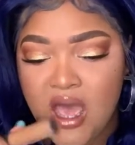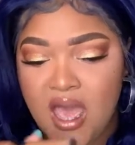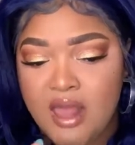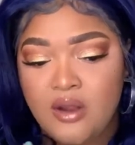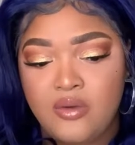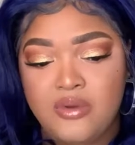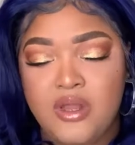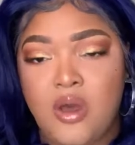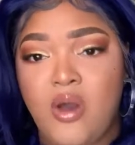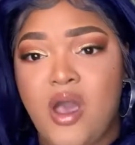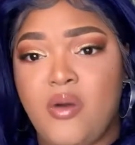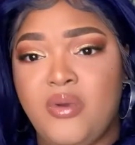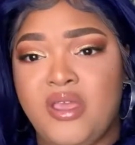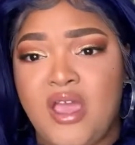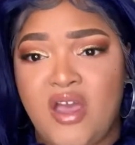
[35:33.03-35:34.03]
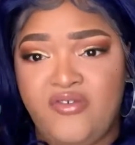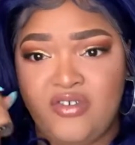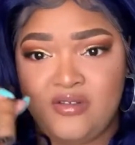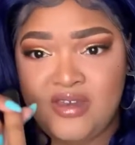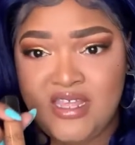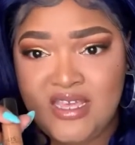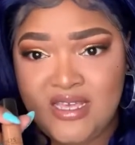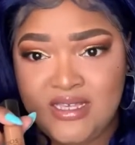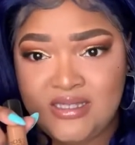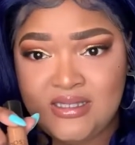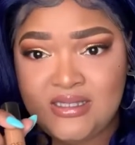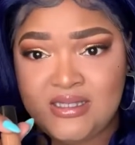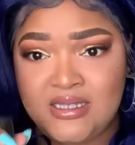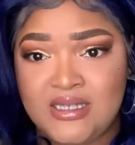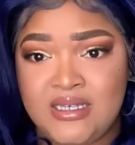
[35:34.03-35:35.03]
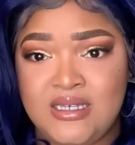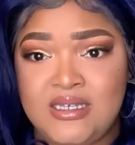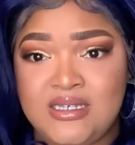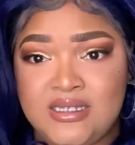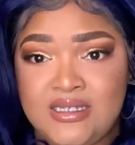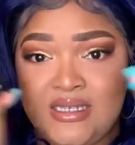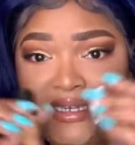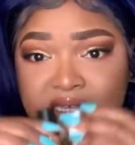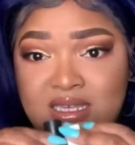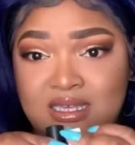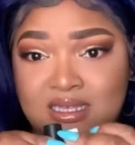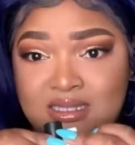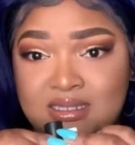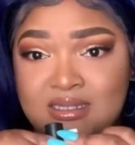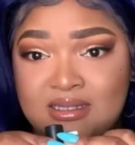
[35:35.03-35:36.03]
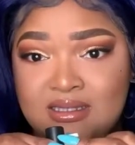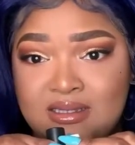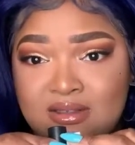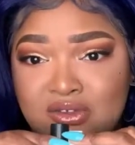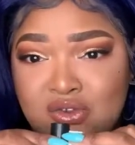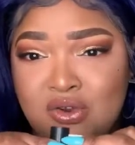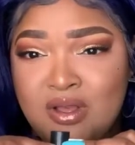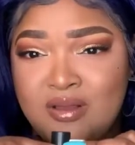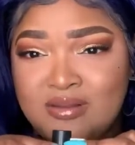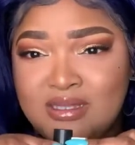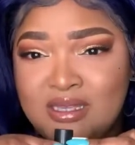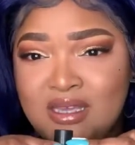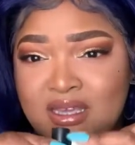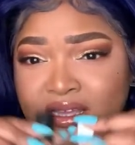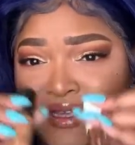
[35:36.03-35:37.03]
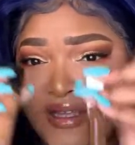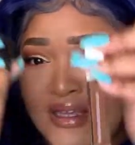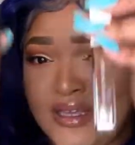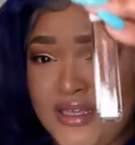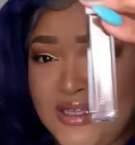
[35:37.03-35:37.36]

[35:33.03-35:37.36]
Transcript: I don't know how we got from this to this. You know what I'm saying?